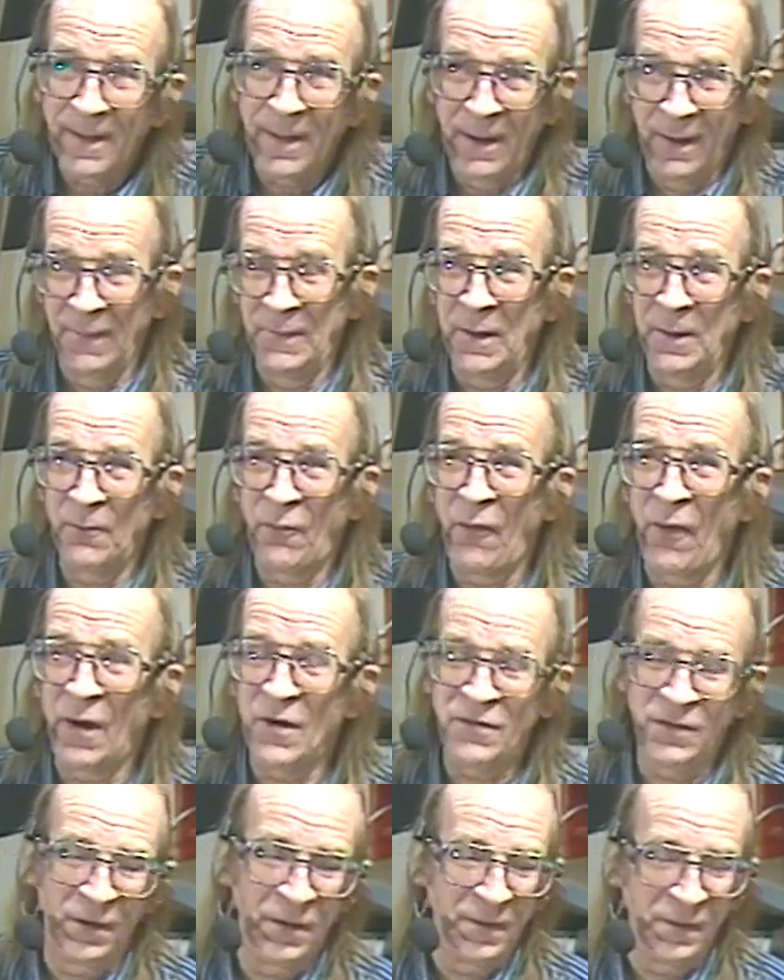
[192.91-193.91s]
and then
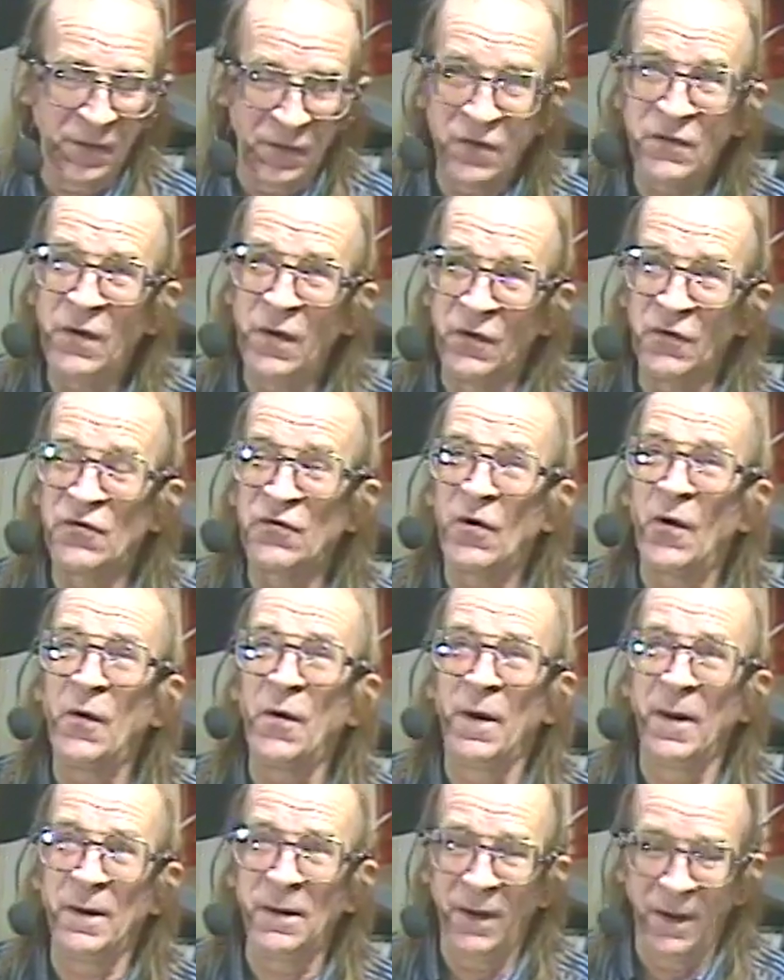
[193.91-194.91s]
then insert
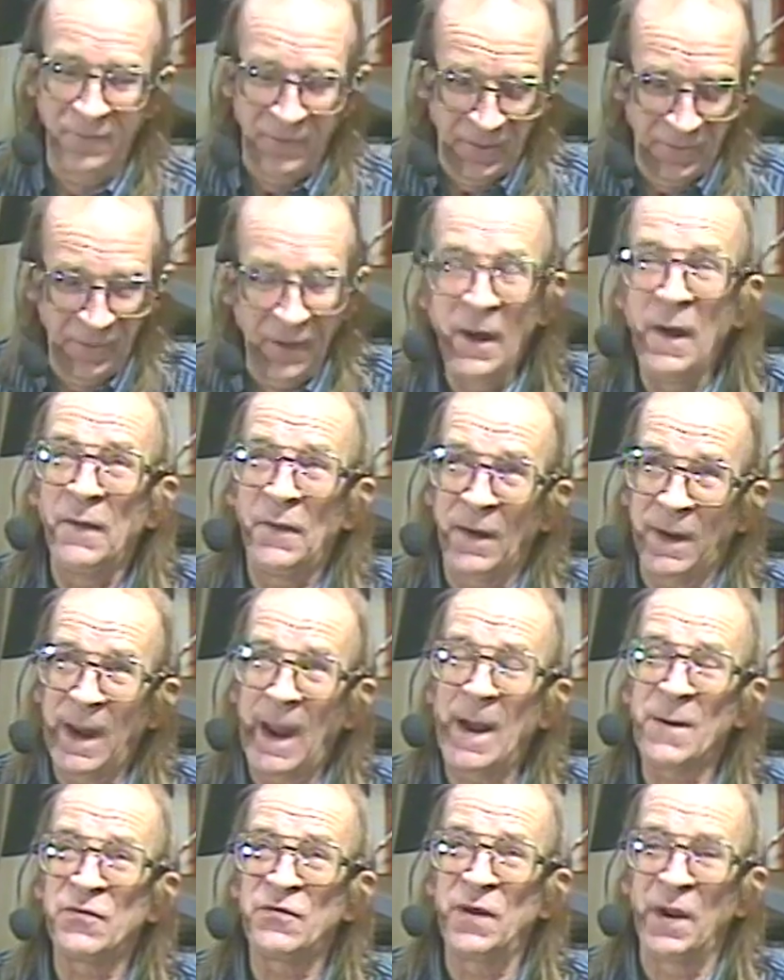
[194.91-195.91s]
it, and then the
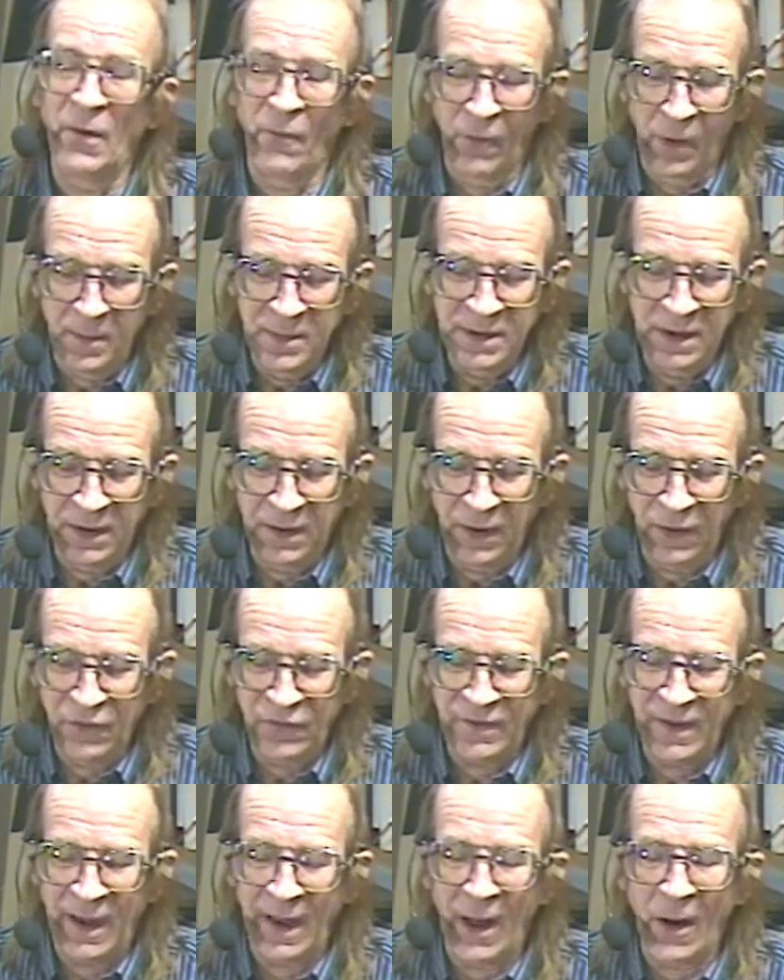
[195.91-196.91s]
capstan rubbing against
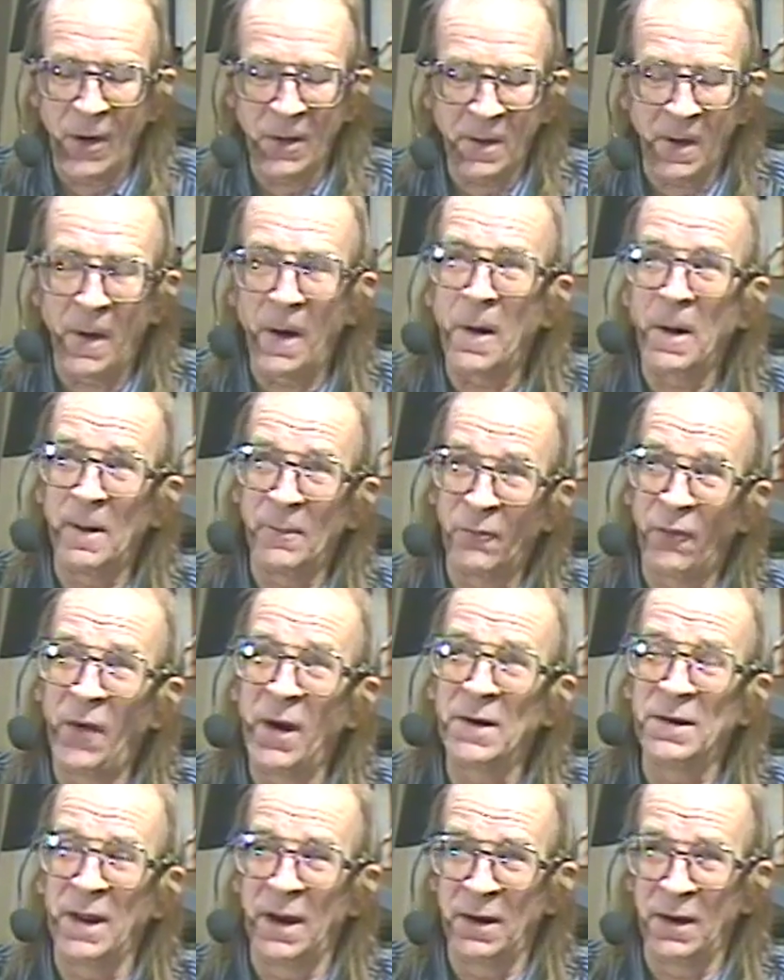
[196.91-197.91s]
that alcohol
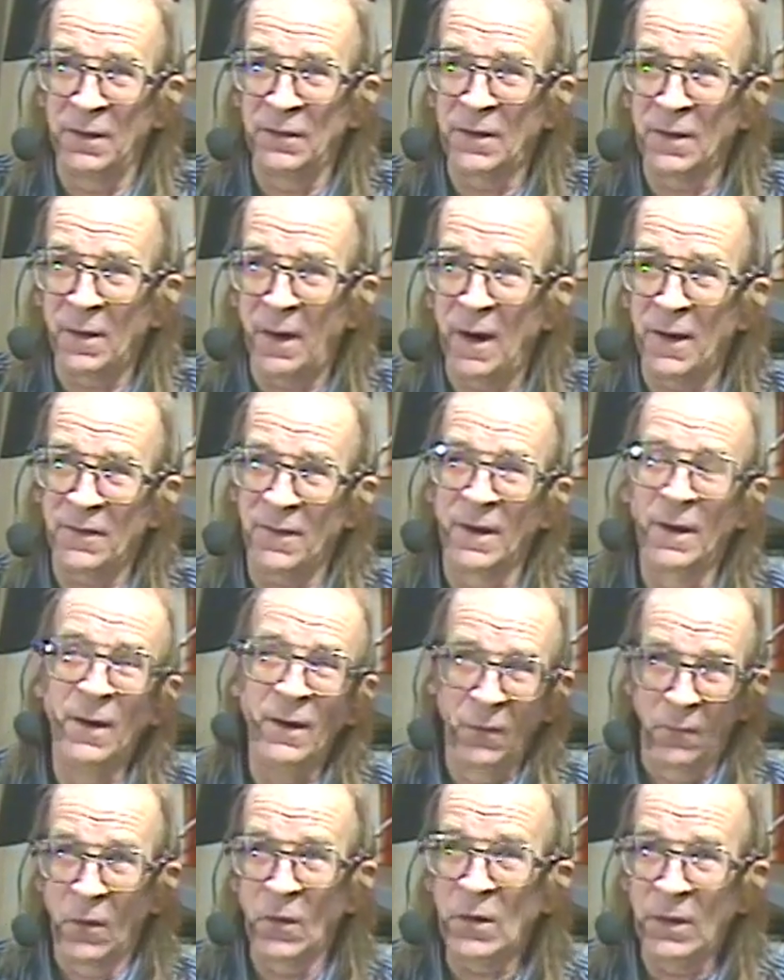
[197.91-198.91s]
impregnated cloth
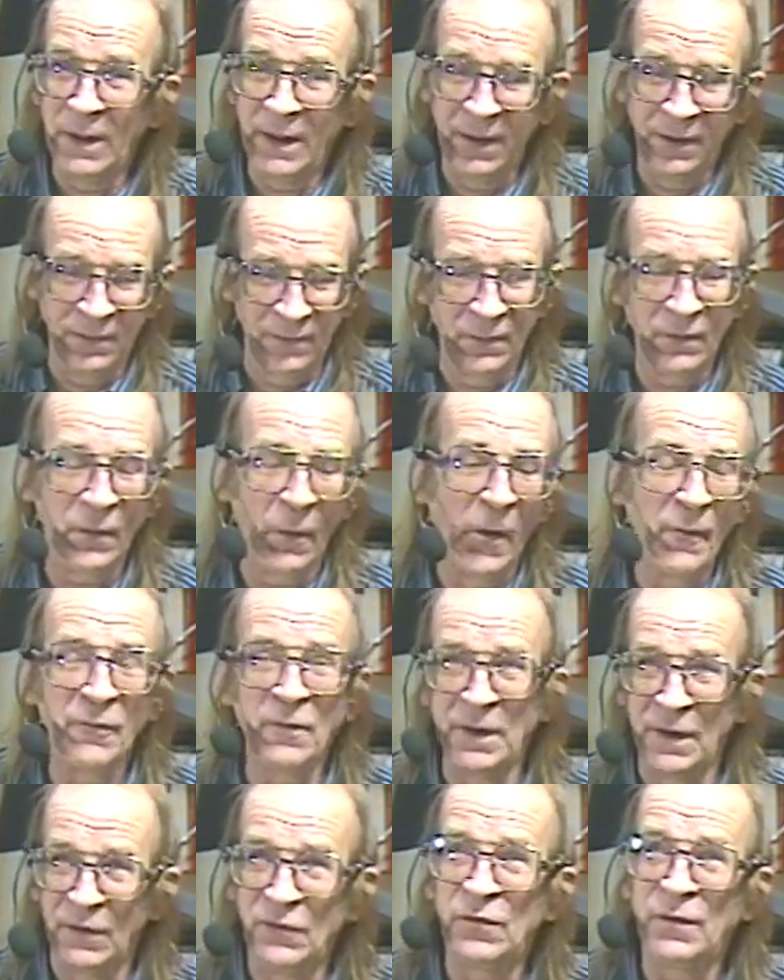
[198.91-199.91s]
will
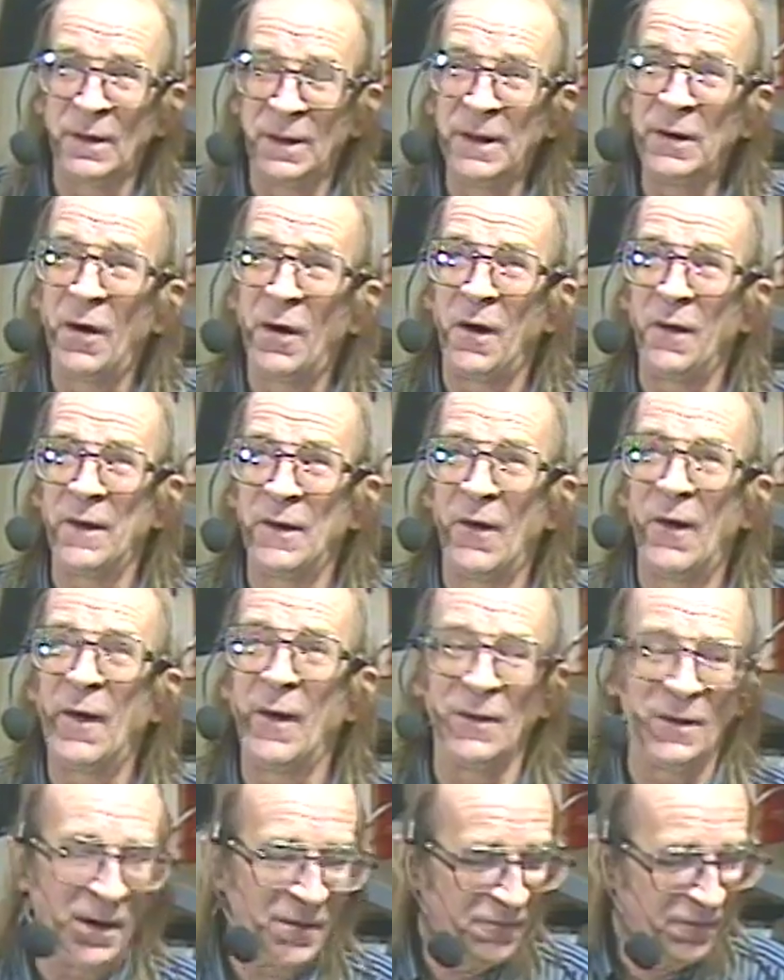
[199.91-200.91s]
hopefully clean all the
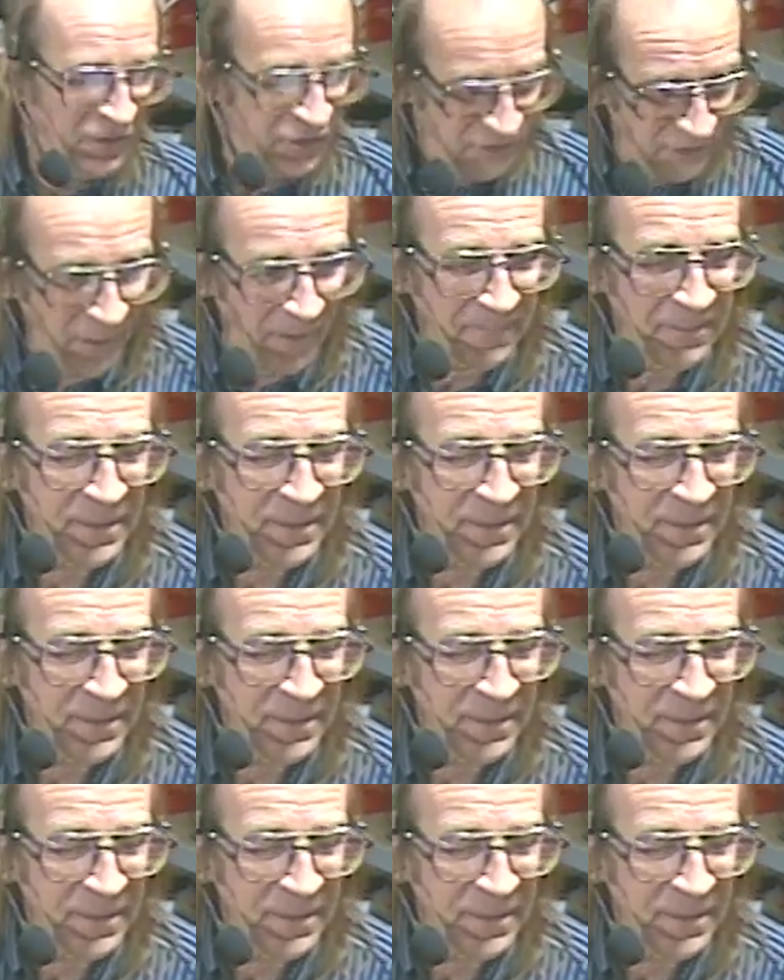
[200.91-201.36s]
oil off it. So